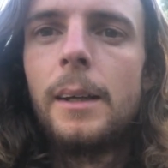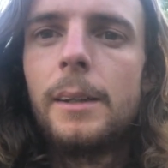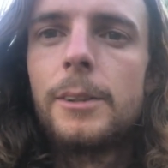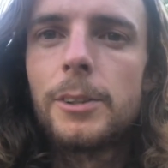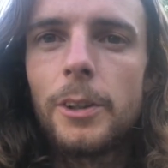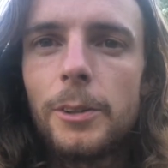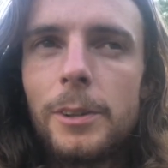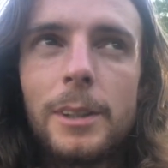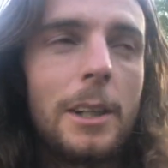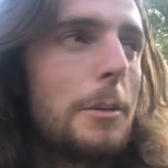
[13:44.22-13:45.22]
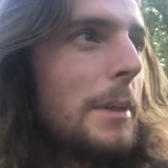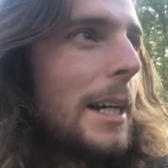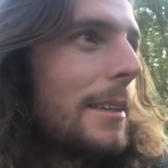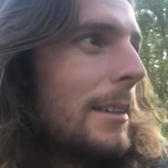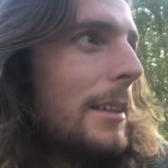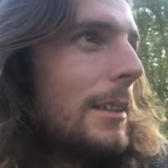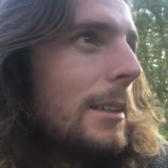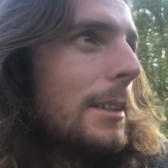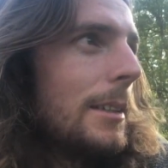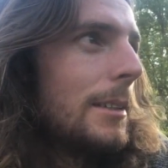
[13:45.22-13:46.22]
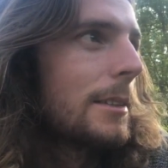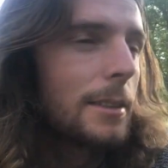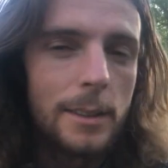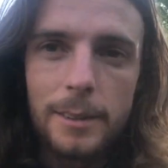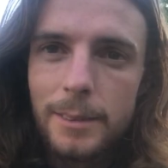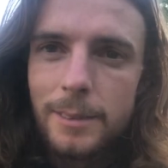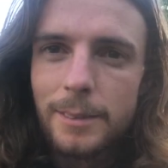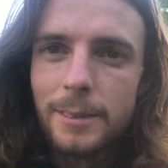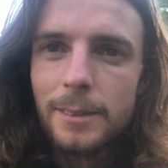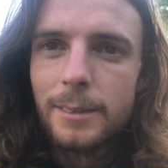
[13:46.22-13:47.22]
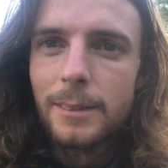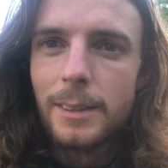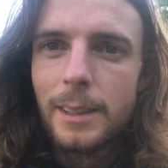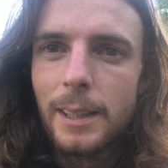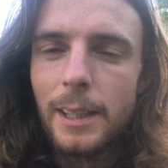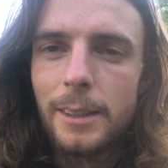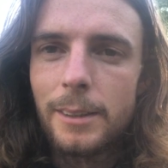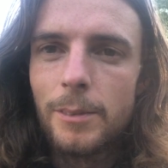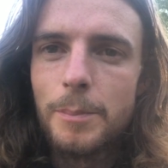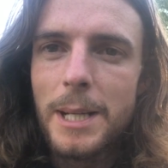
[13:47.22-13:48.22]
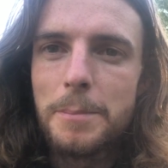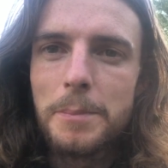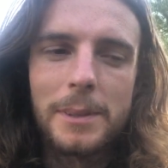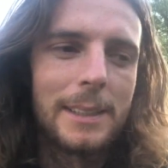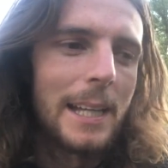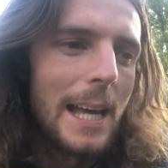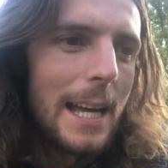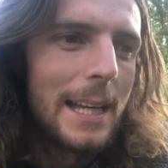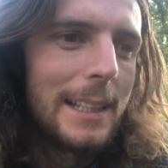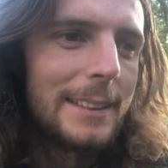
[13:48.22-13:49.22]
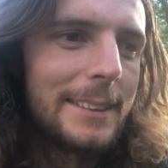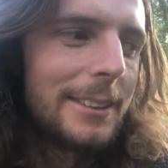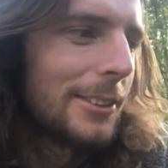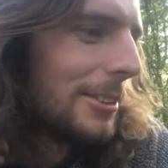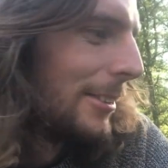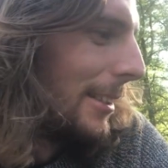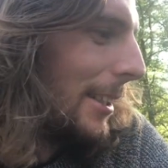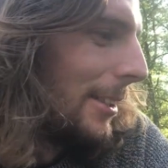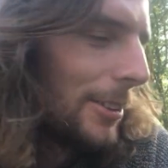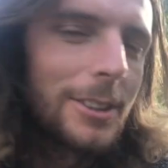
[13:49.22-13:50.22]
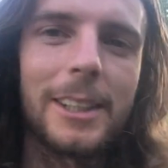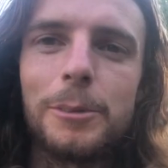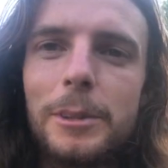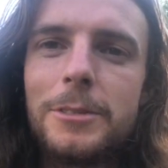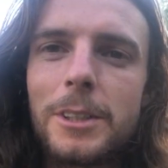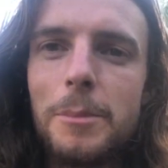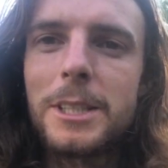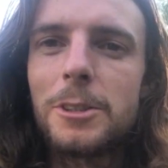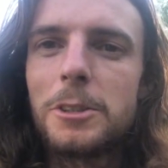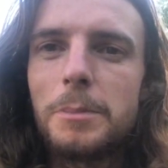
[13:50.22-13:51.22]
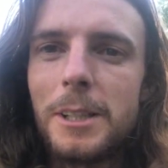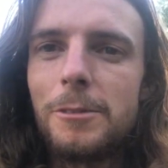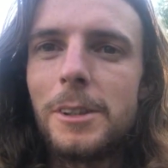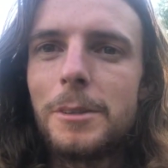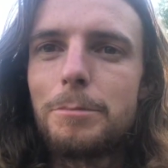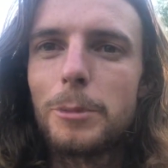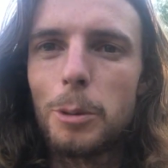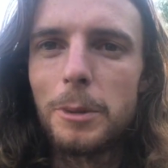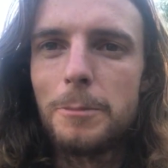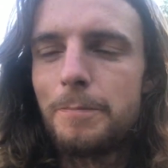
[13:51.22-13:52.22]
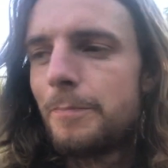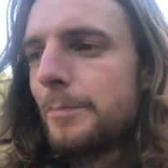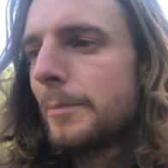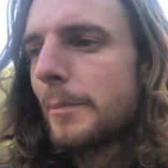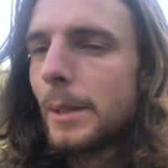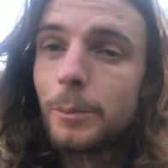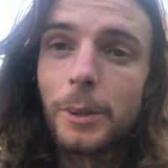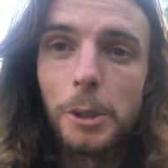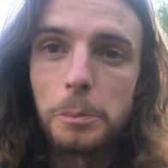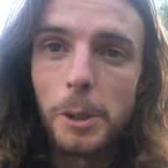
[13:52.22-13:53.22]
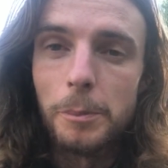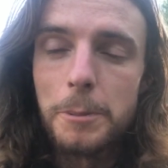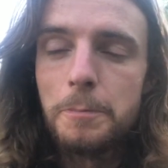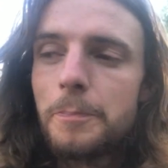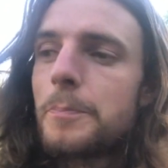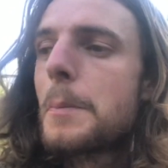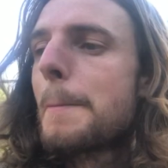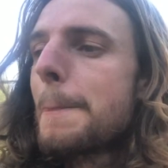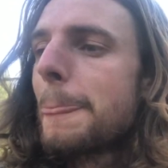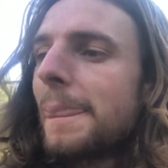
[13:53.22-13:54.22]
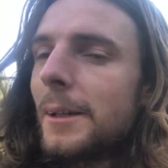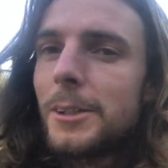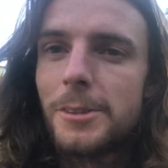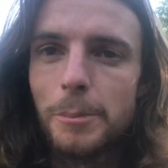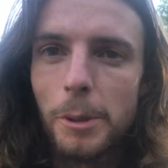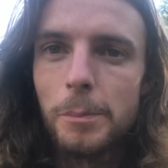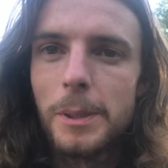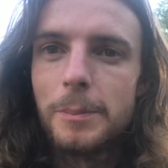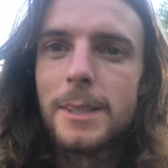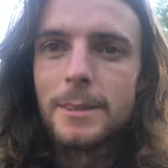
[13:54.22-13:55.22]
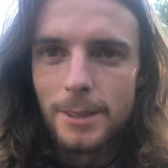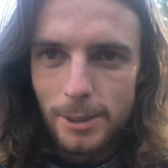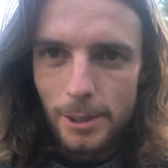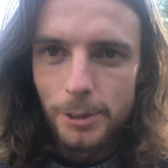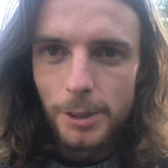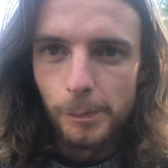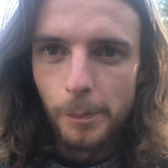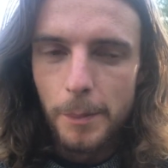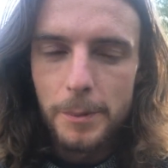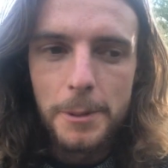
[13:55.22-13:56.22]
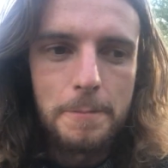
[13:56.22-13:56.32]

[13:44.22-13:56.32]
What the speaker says: So I'm at the southern end of the map, and looks like we've come into a bit of a problem. Not a problem, because the problem is the solution, remember?